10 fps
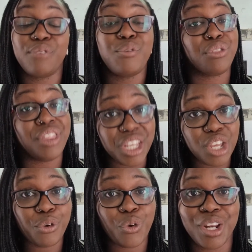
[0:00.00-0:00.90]
If you're thinking
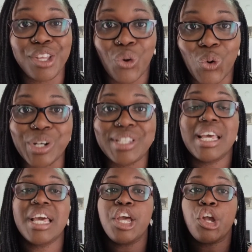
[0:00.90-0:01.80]
of creating your course,
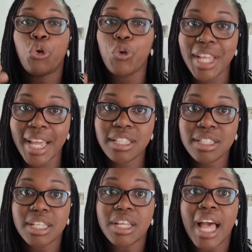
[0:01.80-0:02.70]

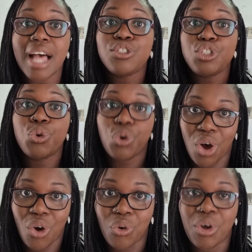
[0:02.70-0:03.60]
create as you
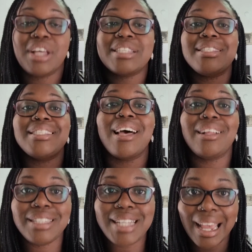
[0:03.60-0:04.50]
go.
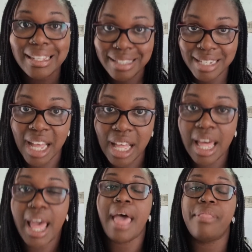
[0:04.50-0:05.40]
Sell the idea
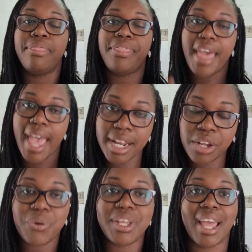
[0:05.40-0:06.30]
and then
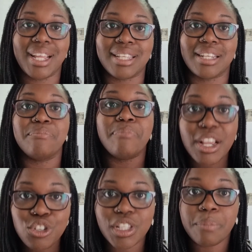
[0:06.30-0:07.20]
create it.
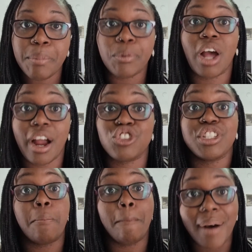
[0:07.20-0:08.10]
Make sure that people are
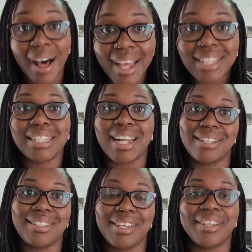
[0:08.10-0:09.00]
actually buying that
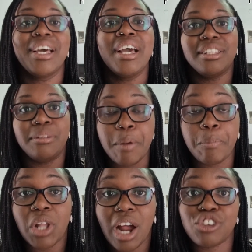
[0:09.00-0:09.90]
idea, that
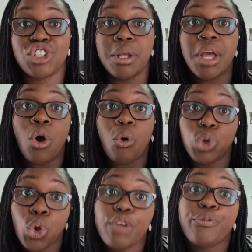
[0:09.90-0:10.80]
people are actually
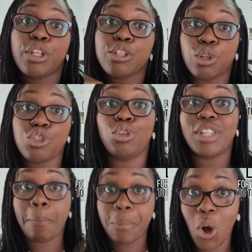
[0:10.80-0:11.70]
looking for the solution to
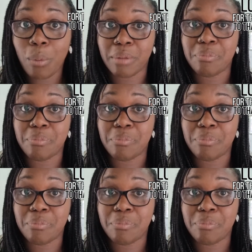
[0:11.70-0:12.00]
that problem.